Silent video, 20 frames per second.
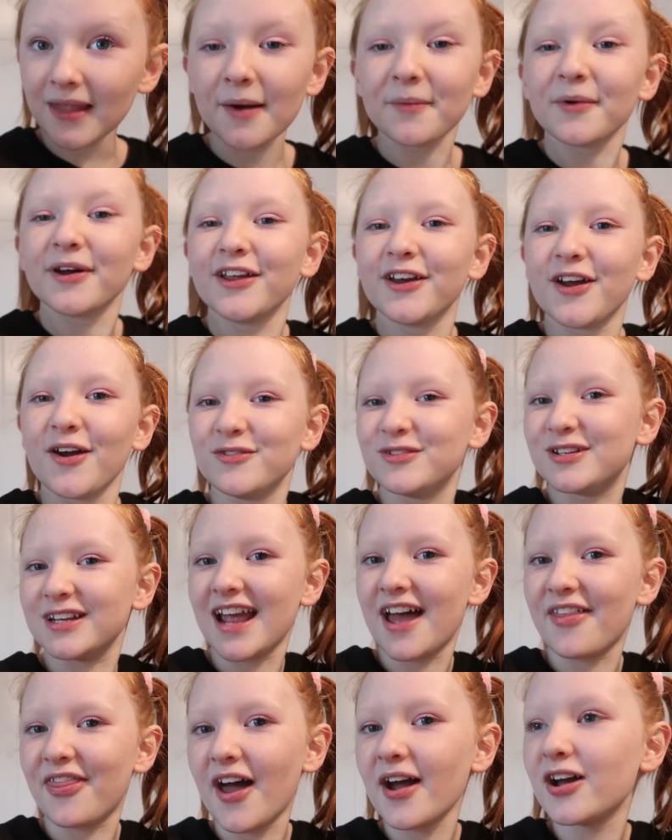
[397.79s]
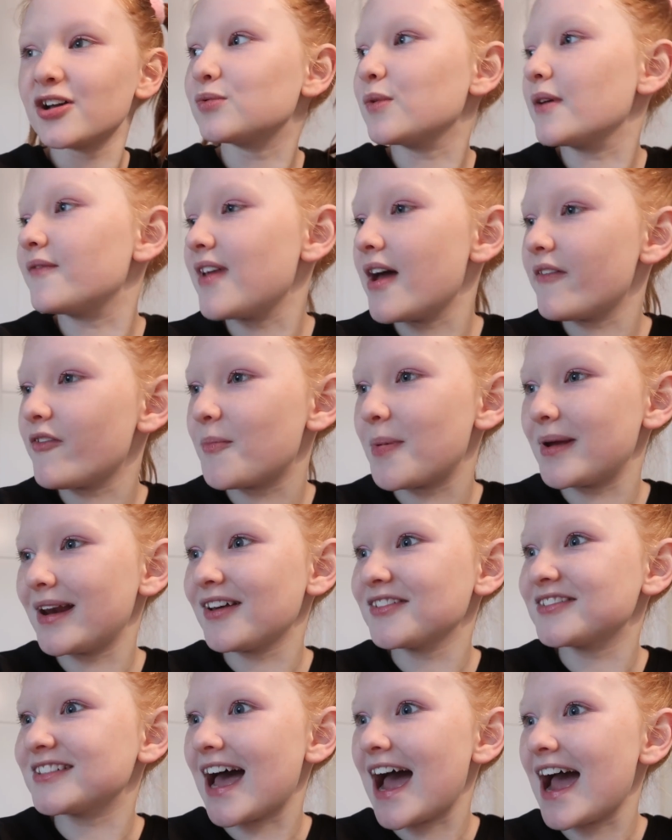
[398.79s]
I'm gonna go together because we've never been
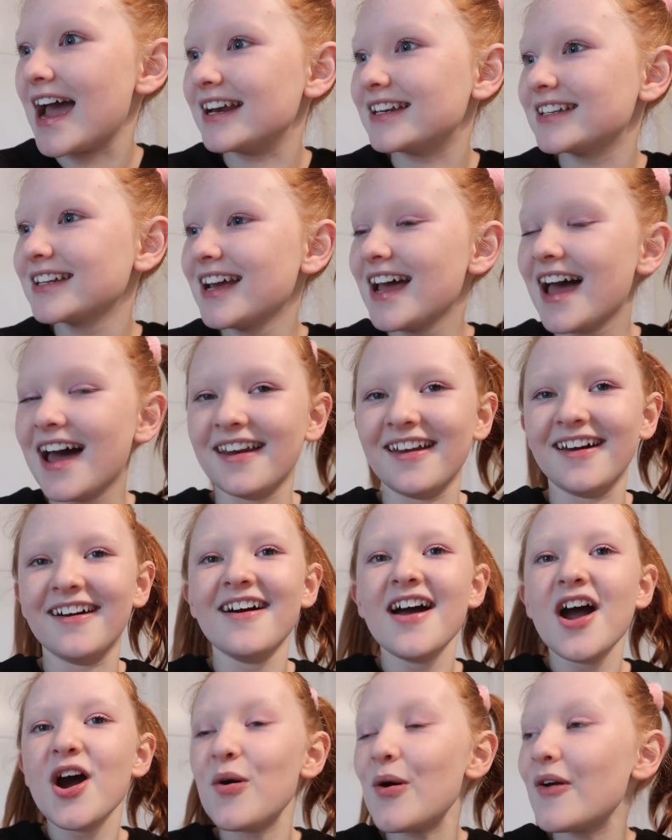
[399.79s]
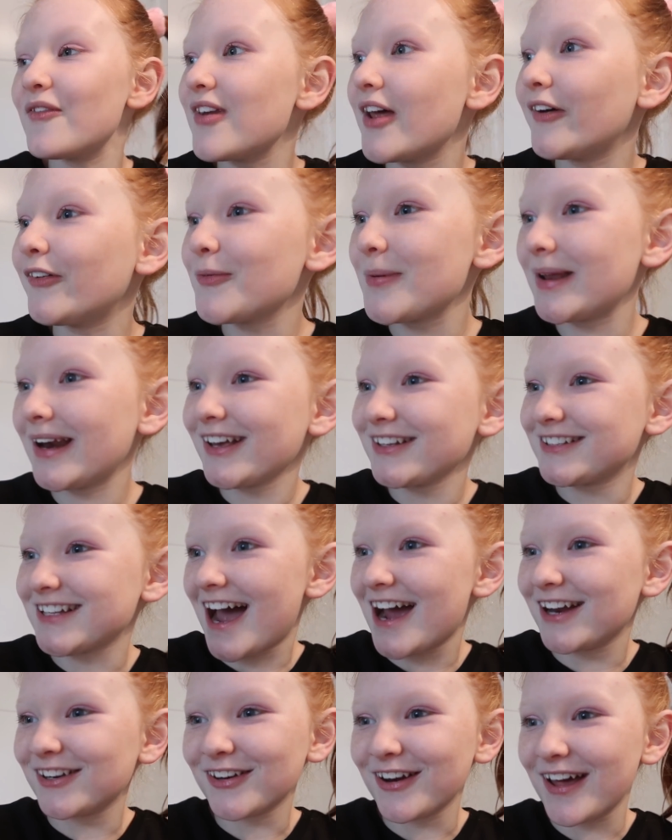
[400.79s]
outside. I know we've never been
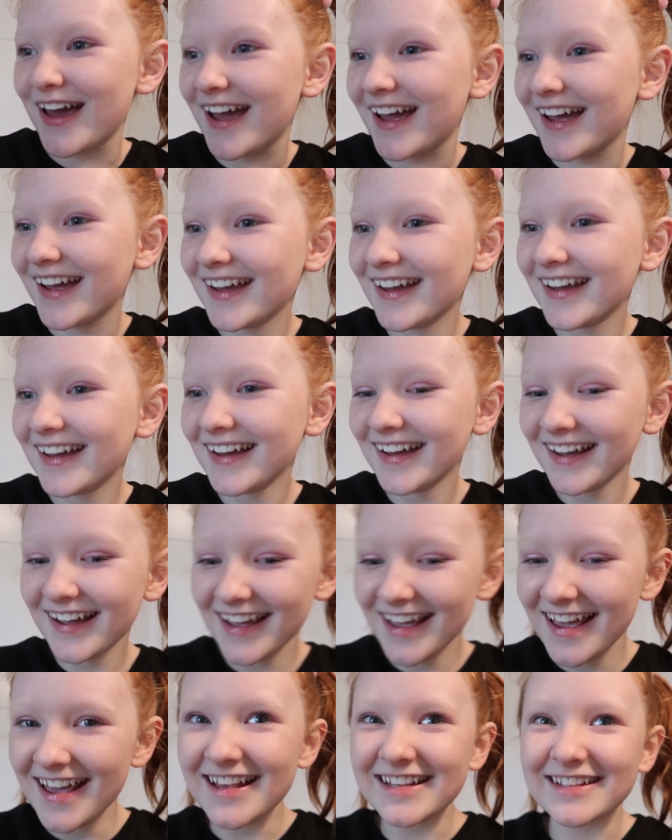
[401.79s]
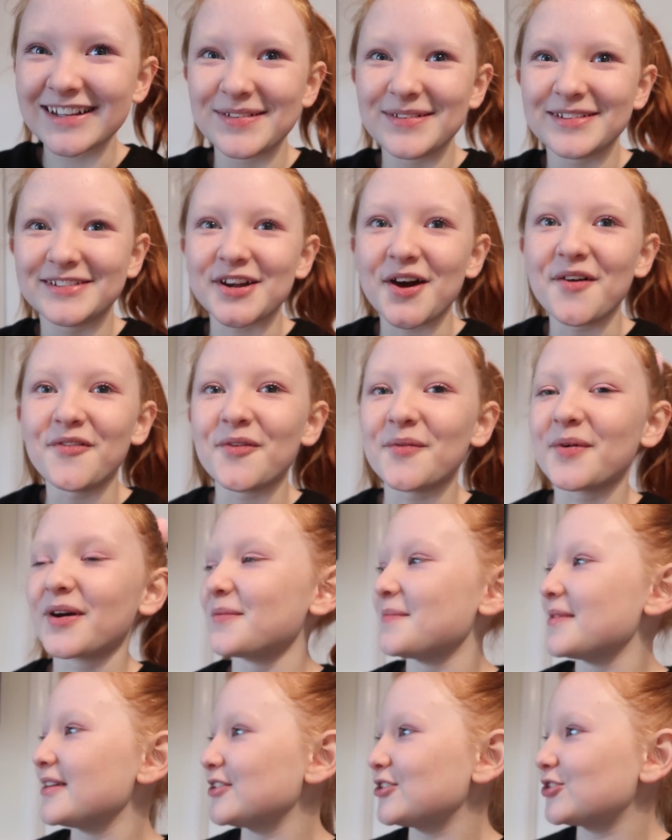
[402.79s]
outside on it. Oh my god! It's gonna be so fun. We're
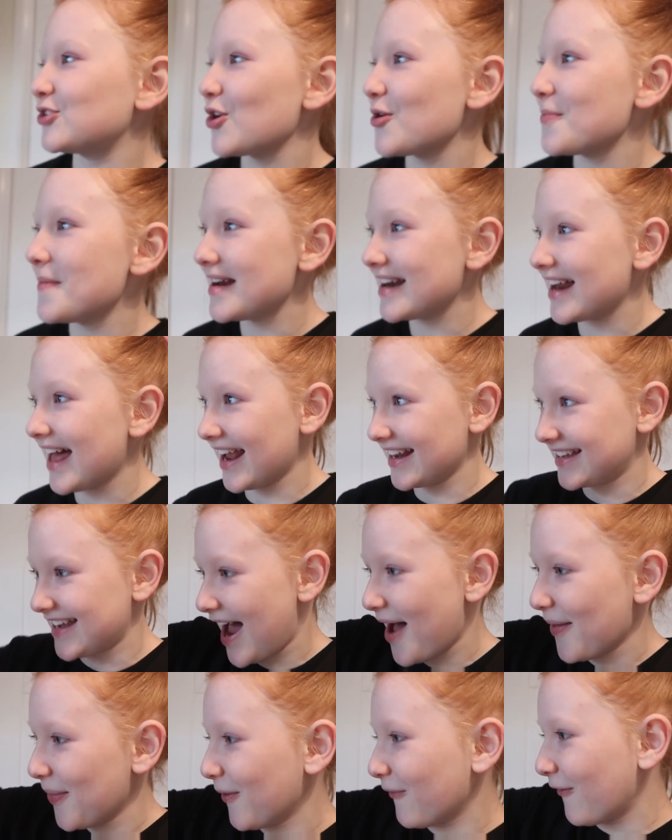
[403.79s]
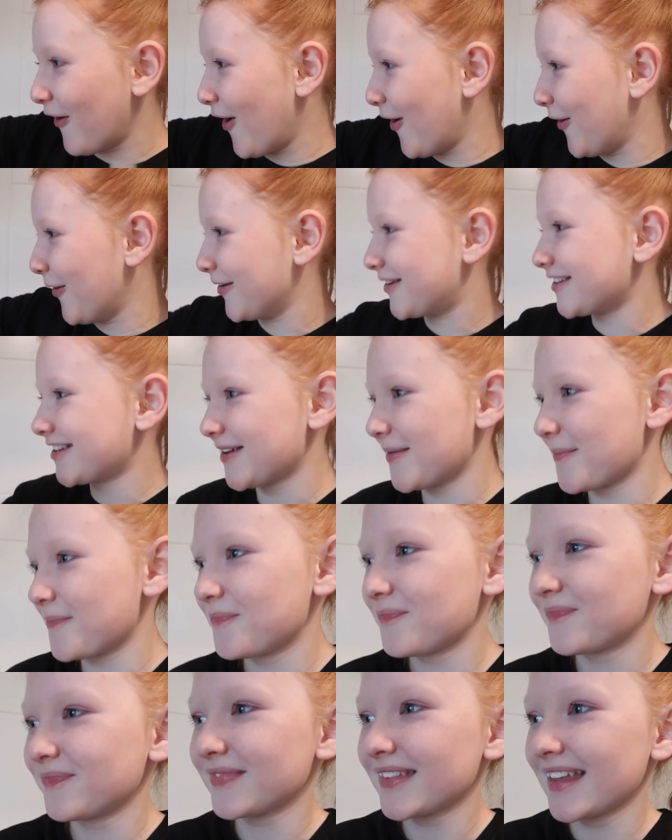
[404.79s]
gonna be zooming like down the road. I'm
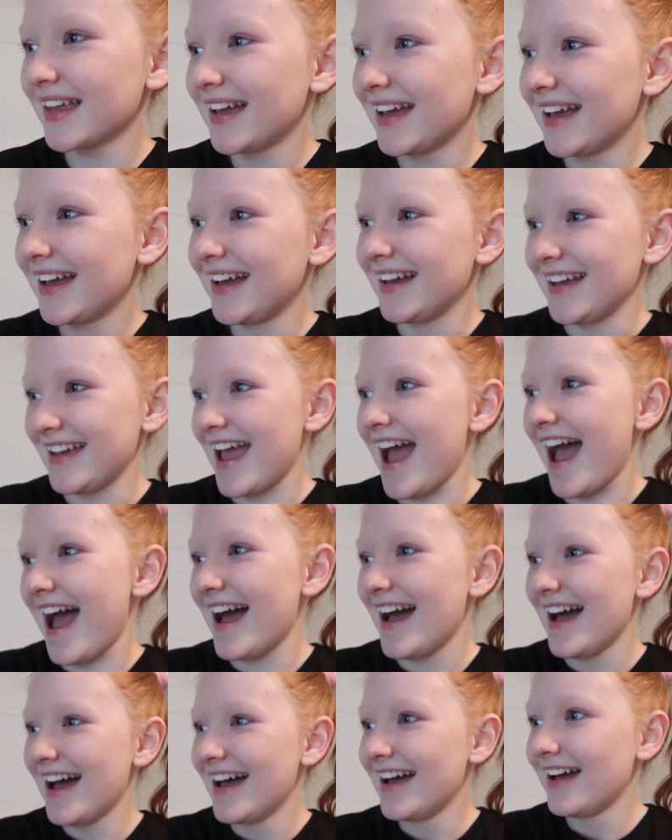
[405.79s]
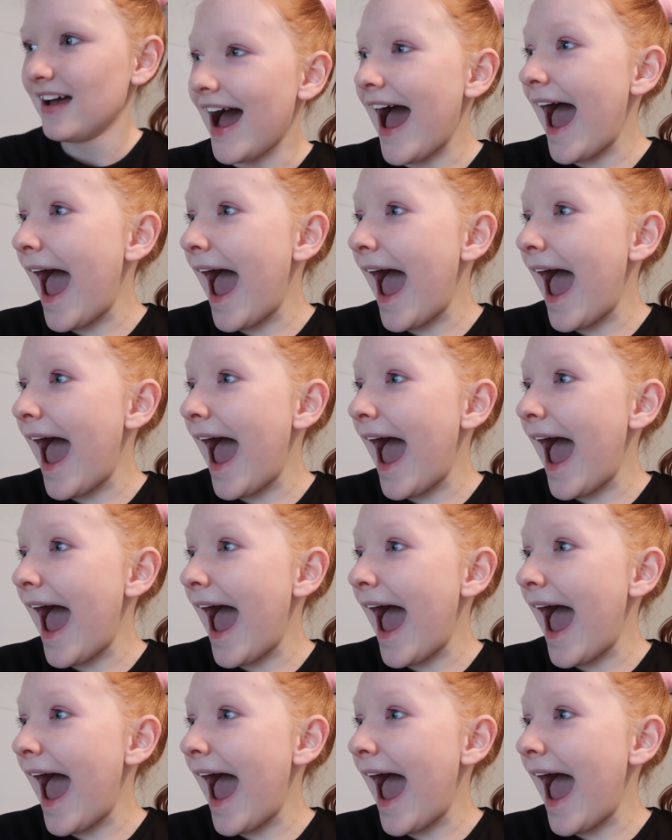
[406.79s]
going down that hill yeah. first.